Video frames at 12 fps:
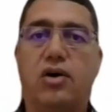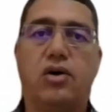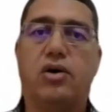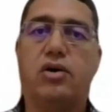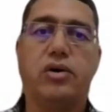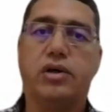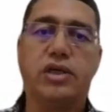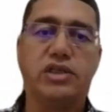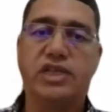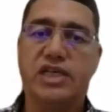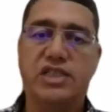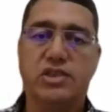
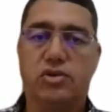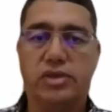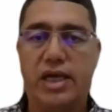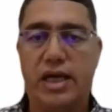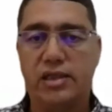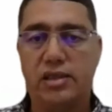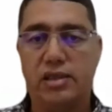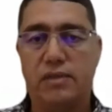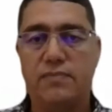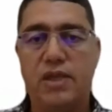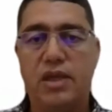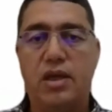or just contact the